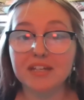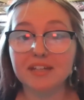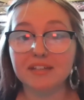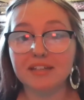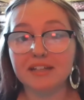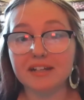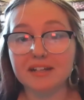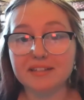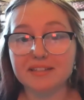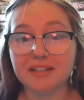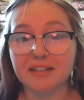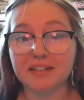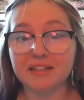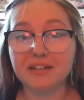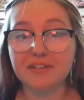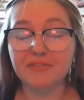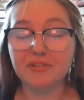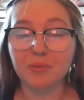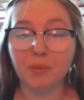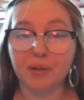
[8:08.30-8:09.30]
like I said,
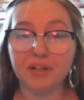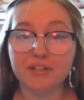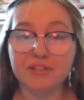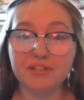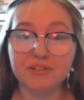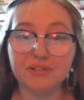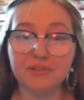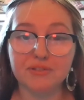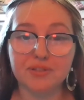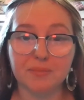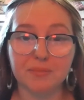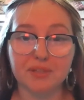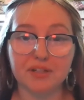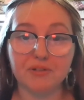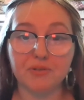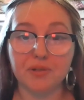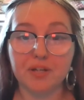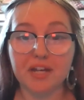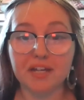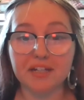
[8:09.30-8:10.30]
if you wanted to do something
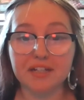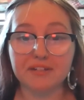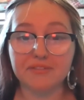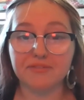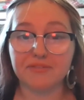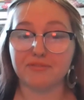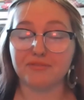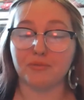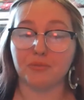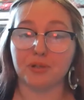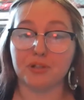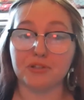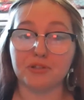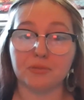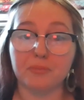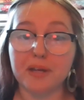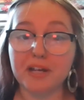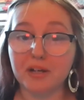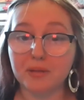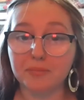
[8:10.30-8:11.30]
creative, if you want to do
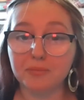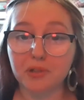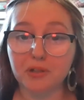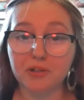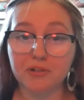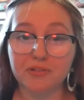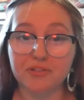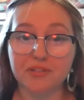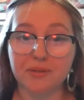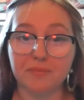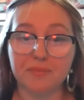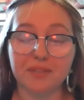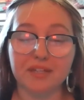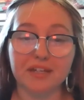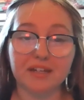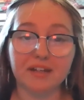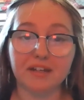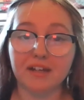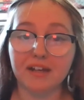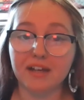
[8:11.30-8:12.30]
a makeup look or
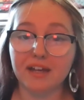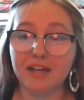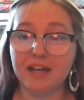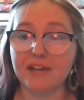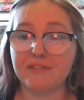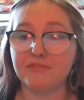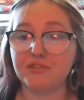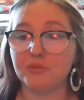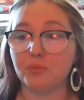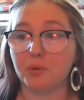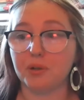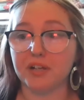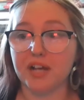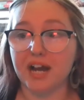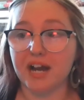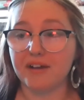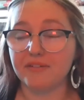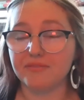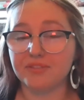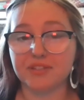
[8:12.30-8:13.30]
something, if you want to
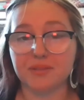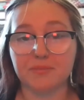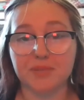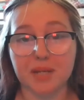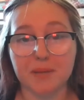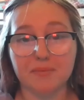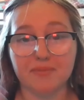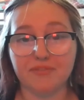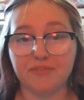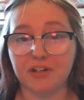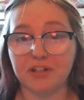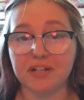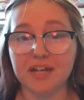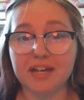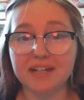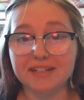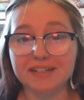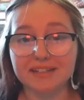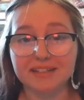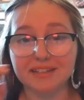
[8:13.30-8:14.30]
have some type of fun
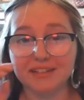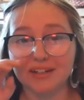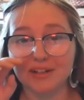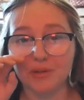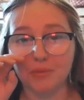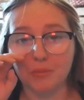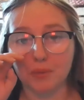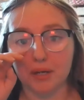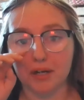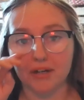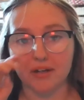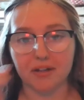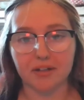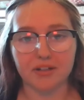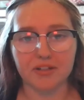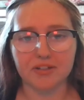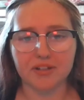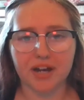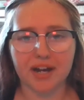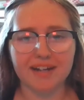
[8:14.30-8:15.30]
edit in there where
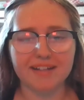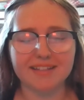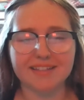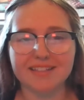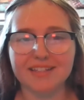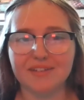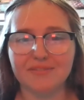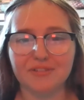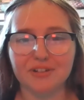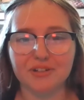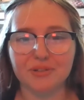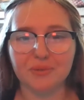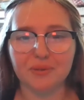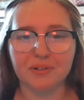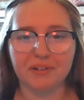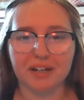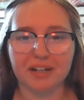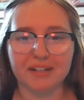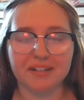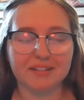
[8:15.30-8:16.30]
I could see if you're doing
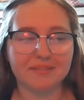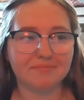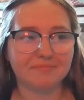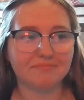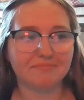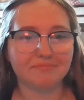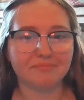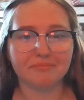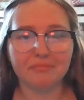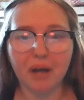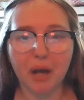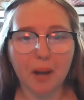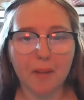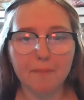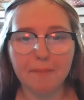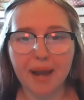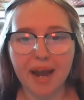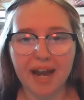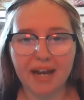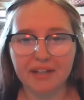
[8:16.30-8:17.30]
like a
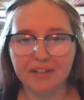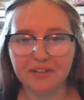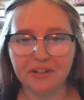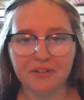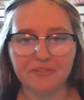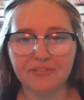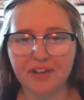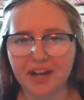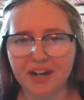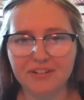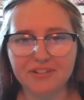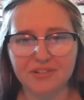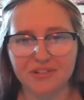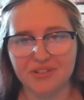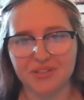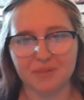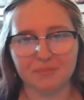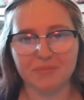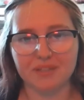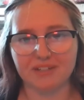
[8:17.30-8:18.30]
mad effect or
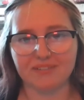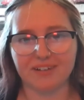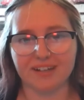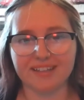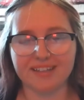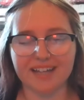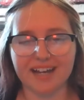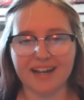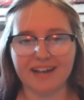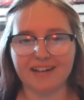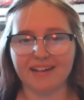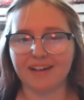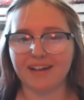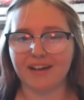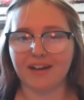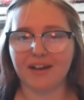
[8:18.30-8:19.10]
something like that,